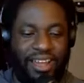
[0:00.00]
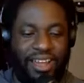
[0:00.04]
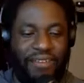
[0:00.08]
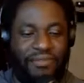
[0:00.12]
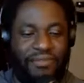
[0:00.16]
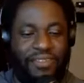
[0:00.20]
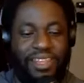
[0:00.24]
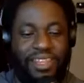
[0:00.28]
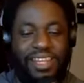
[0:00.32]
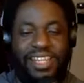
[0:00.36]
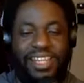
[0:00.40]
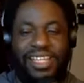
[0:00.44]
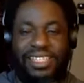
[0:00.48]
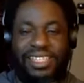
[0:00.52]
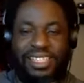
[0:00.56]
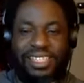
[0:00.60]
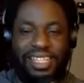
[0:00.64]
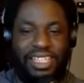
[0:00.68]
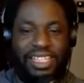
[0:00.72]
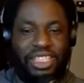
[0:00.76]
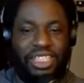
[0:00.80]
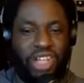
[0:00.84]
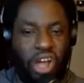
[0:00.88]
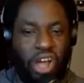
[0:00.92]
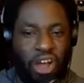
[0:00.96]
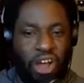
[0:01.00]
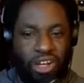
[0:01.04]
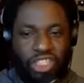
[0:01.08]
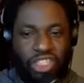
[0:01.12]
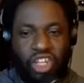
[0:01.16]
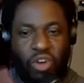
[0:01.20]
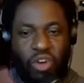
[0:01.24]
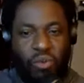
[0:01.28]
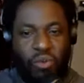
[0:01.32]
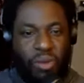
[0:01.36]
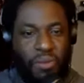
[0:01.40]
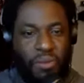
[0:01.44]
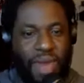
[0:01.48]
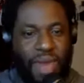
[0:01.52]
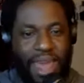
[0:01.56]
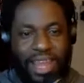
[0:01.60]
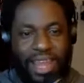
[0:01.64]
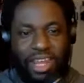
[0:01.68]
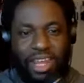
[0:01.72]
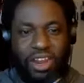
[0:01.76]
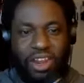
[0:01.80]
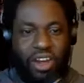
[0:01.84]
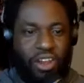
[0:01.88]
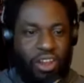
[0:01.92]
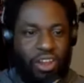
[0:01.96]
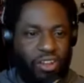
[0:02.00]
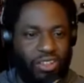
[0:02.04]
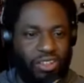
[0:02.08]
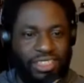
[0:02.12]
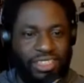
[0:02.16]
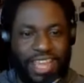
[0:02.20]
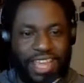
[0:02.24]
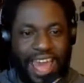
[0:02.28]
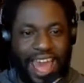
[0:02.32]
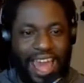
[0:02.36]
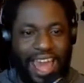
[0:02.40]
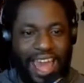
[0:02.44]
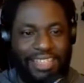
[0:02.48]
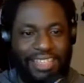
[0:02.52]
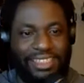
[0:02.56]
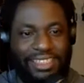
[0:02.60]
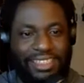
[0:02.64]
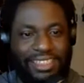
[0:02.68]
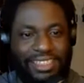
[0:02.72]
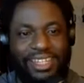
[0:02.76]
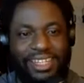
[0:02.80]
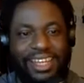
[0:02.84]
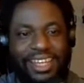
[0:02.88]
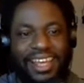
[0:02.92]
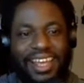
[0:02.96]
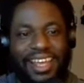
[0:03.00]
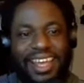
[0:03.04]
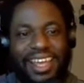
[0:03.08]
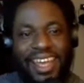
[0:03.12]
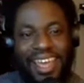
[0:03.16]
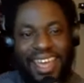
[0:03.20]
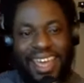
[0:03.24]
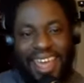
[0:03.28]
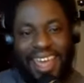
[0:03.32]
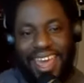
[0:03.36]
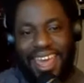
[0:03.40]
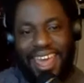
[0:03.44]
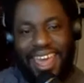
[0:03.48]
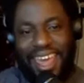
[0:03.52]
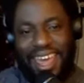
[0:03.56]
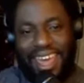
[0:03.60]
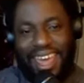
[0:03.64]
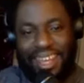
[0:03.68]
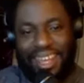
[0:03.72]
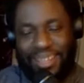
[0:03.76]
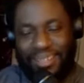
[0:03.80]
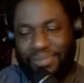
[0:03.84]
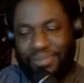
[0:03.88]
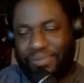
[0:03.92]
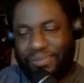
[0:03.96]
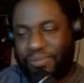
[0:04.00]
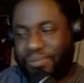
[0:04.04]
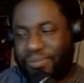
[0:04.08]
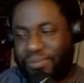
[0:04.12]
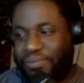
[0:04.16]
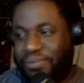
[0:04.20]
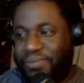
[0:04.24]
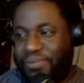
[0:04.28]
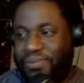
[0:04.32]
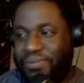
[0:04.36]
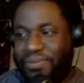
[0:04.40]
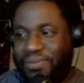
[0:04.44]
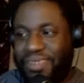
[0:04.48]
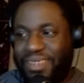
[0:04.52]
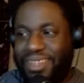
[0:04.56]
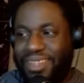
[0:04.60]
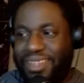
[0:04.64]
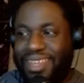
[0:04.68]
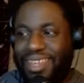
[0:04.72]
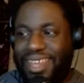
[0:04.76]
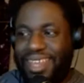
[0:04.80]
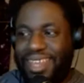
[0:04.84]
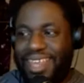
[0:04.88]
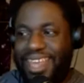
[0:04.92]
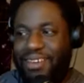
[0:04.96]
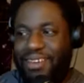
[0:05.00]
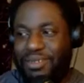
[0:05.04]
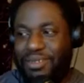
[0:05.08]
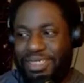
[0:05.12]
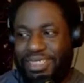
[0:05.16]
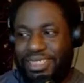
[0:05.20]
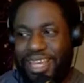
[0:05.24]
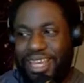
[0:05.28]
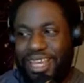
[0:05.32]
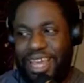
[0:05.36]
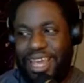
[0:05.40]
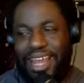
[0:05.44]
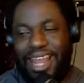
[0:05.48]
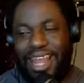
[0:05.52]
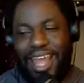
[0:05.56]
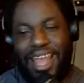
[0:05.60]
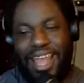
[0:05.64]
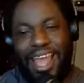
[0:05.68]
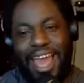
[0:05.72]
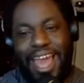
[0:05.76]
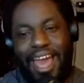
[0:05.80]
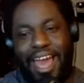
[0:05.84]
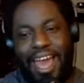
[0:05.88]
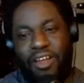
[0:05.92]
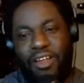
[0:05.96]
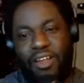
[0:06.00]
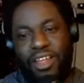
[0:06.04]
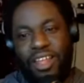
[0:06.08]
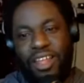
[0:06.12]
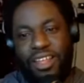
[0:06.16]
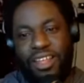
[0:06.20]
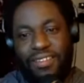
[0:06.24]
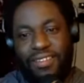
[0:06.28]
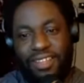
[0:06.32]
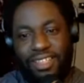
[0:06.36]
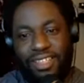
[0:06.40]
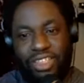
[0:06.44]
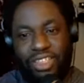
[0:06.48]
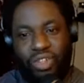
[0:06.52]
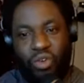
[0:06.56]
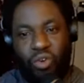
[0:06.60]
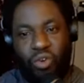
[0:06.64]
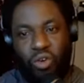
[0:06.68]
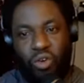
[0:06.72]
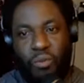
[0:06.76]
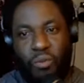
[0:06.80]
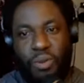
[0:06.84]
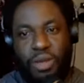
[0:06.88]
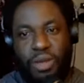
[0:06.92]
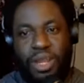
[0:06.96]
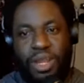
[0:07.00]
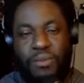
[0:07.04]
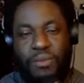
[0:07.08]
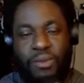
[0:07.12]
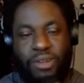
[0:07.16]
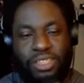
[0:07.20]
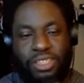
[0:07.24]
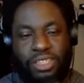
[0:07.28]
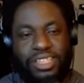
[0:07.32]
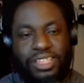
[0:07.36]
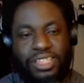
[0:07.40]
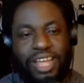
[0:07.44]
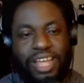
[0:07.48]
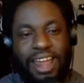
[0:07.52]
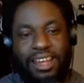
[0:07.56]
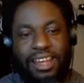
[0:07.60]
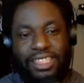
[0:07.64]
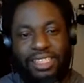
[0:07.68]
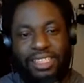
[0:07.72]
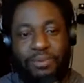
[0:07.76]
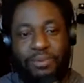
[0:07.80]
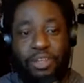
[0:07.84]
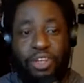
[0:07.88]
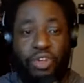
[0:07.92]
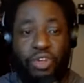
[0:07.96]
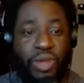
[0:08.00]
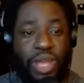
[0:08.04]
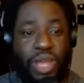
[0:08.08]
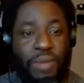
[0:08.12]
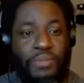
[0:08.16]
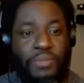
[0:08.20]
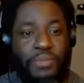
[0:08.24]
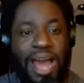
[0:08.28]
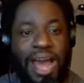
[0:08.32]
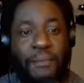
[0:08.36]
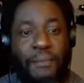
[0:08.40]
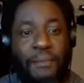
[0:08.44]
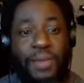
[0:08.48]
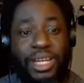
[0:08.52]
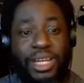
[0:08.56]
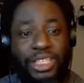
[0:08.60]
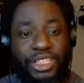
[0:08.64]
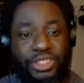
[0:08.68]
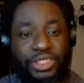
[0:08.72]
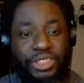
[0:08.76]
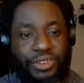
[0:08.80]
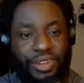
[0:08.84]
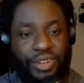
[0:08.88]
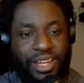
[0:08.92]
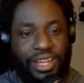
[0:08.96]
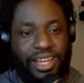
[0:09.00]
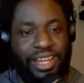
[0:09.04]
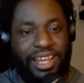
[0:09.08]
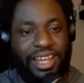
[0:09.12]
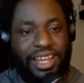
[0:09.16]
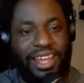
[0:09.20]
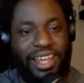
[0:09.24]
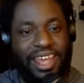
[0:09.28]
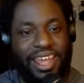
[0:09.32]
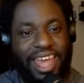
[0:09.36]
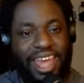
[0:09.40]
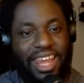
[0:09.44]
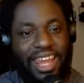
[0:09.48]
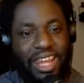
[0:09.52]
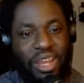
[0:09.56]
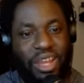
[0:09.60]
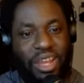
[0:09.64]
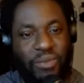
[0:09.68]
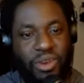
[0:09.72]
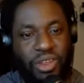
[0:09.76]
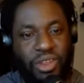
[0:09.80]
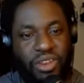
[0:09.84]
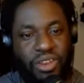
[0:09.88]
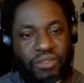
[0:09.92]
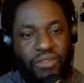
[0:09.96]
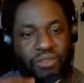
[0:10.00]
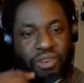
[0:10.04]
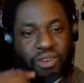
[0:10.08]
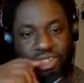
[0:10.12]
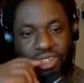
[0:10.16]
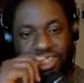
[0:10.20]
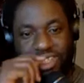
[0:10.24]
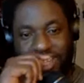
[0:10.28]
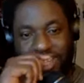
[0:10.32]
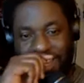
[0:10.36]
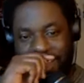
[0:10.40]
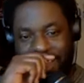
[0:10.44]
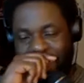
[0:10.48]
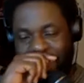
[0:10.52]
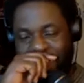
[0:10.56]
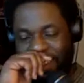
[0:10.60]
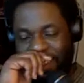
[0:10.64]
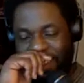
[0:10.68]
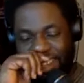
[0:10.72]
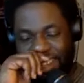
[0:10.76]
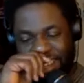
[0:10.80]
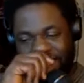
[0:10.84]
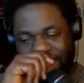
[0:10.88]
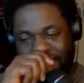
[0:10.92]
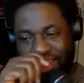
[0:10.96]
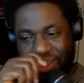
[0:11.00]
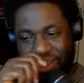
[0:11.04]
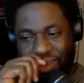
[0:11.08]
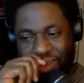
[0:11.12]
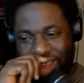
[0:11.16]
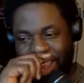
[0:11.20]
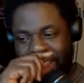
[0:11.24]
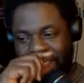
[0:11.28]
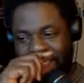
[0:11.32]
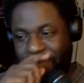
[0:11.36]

the DC Talk, TobyMac, and all those cats. And he was saying like how the school put him on scholarship to do hip hop ministry at Liberty University. Okay.